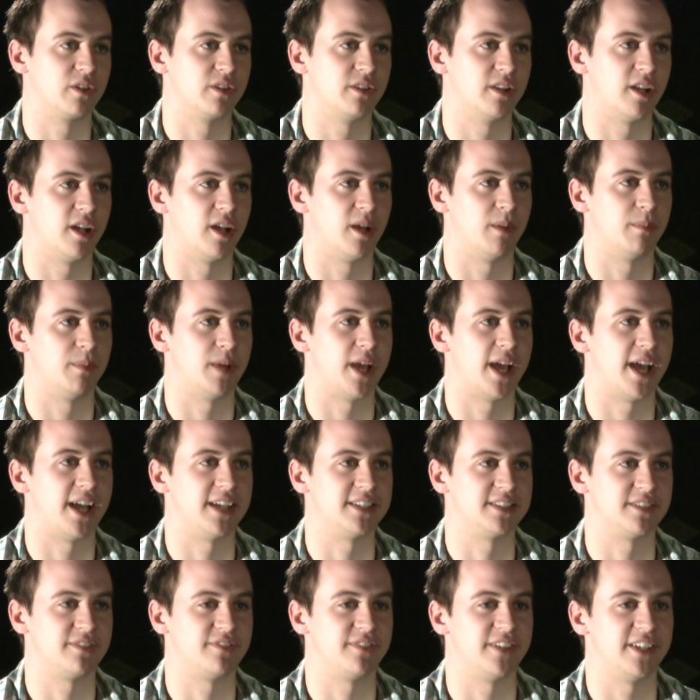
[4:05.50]
or club
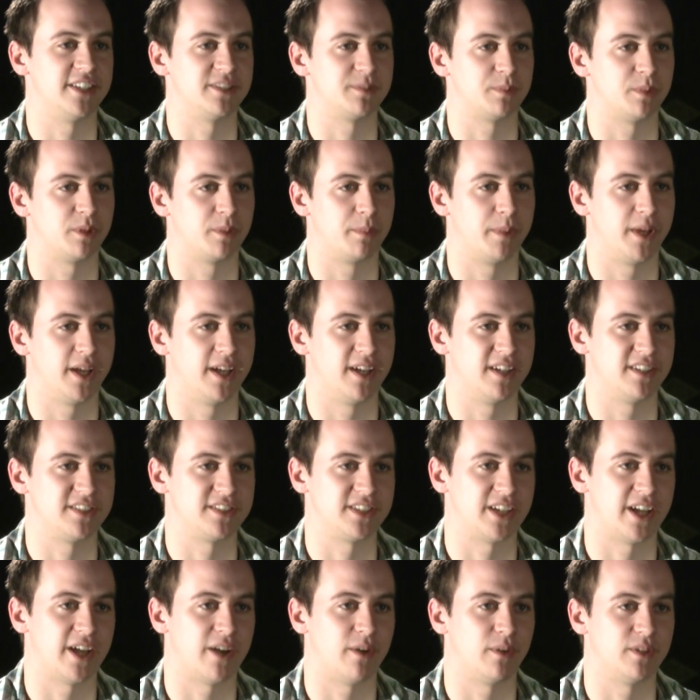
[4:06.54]
has a Facebook
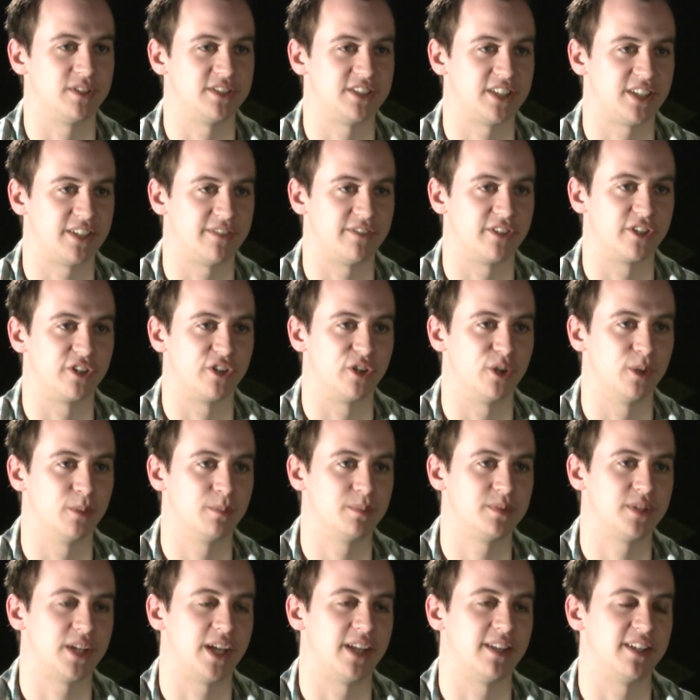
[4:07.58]
page now instead of a
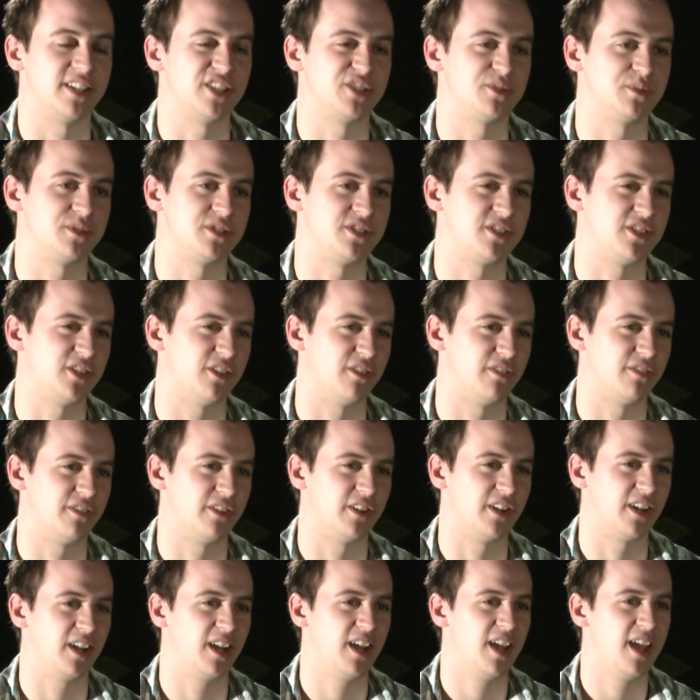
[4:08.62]
group, and they switched
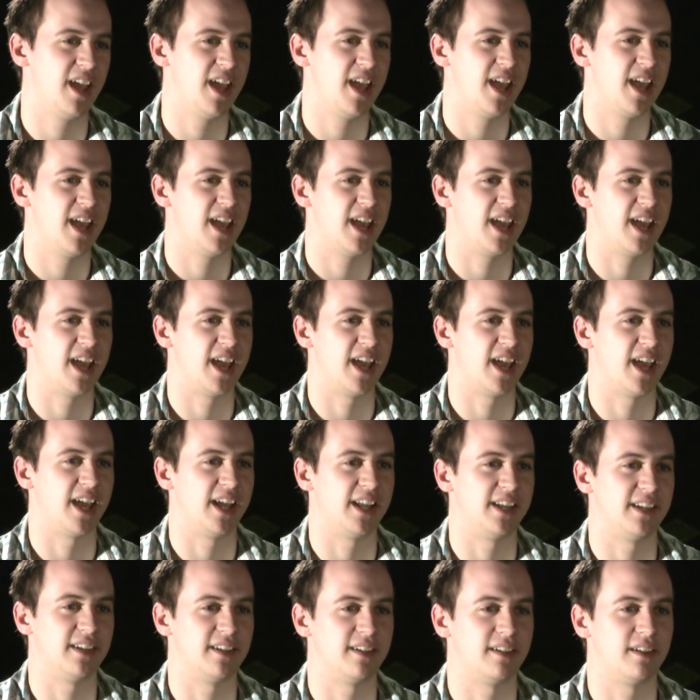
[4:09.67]
over,
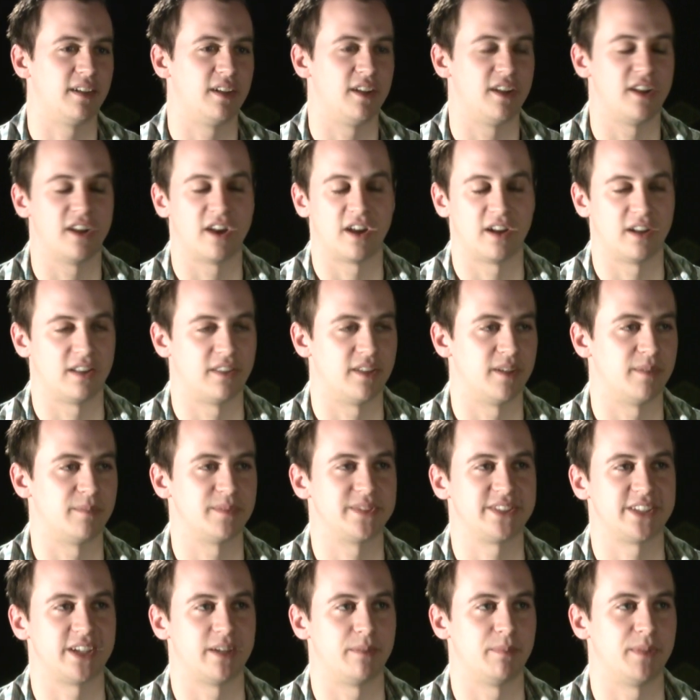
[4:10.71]
and none of them
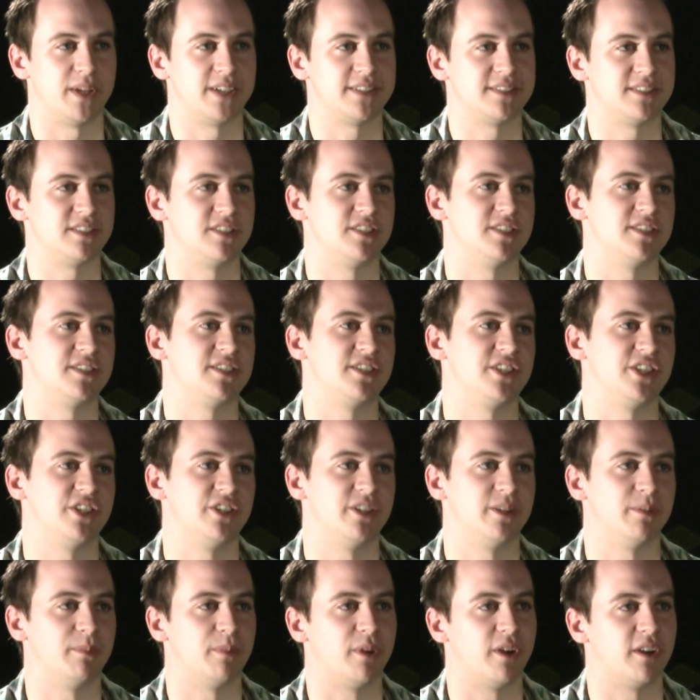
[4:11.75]
send messages to
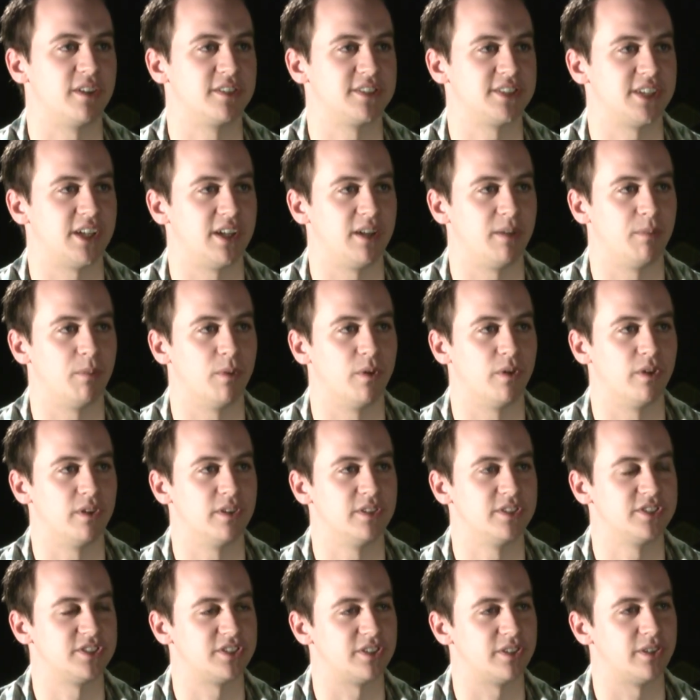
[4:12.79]
your inbox anymore.
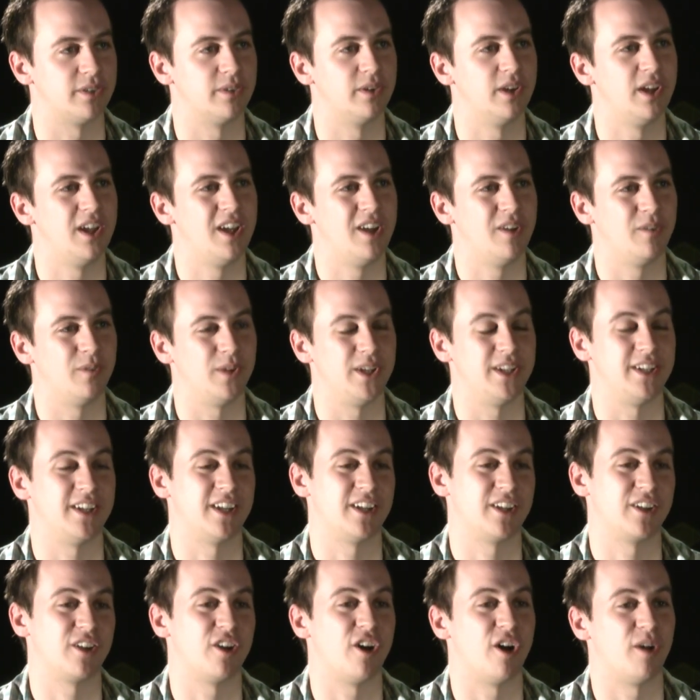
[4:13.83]
So we
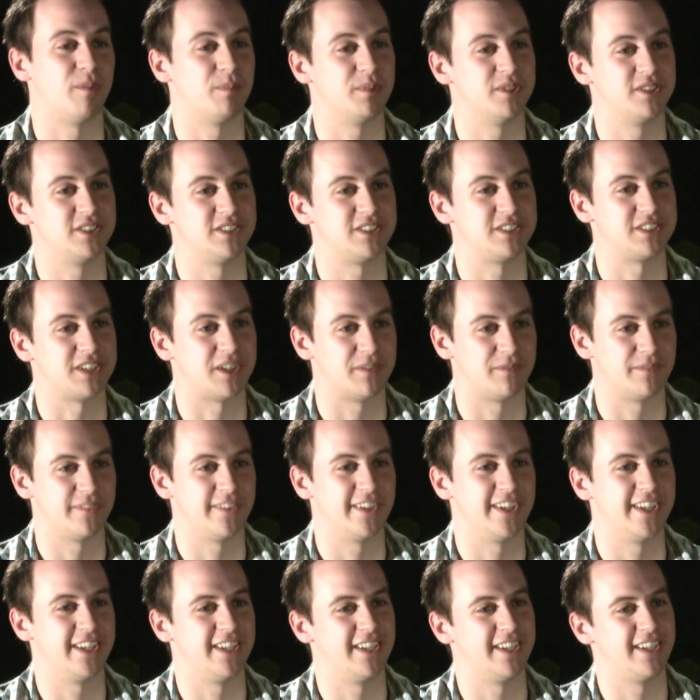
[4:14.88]
did accomplish
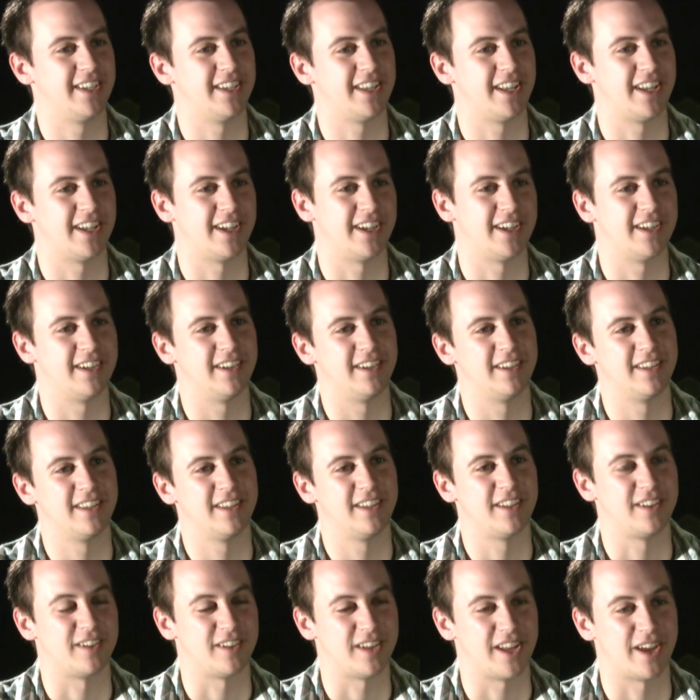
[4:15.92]
something, and
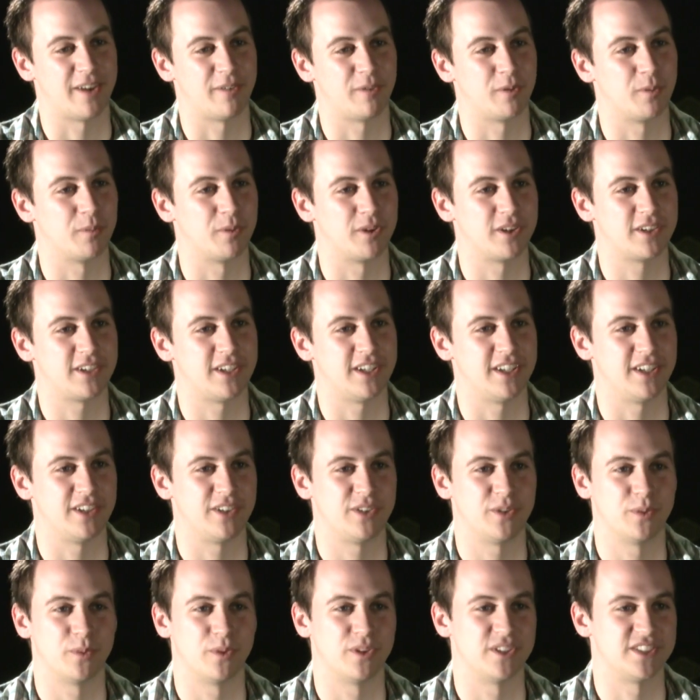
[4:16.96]
now we're working
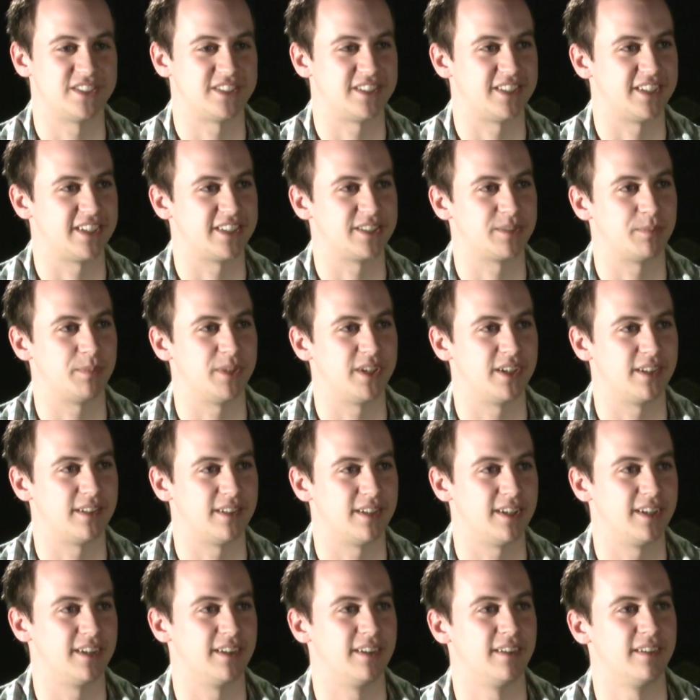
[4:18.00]
towards the next big
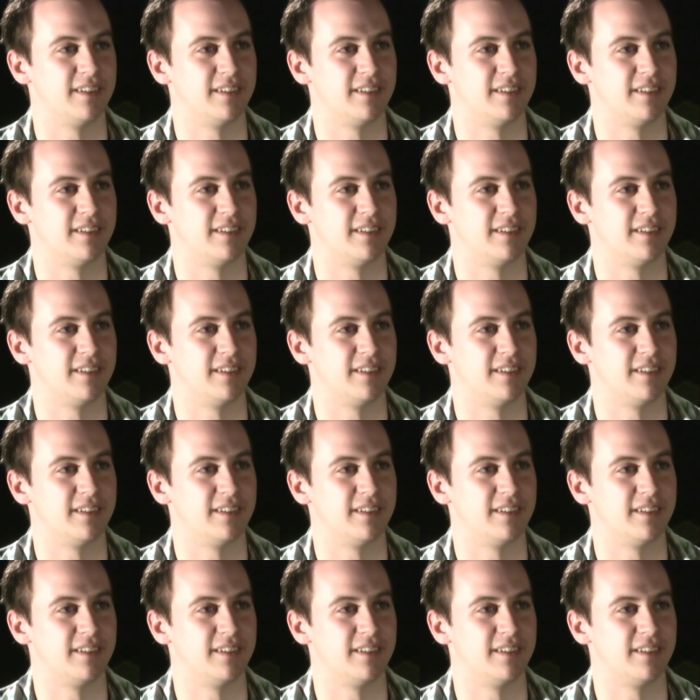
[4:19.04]
thing.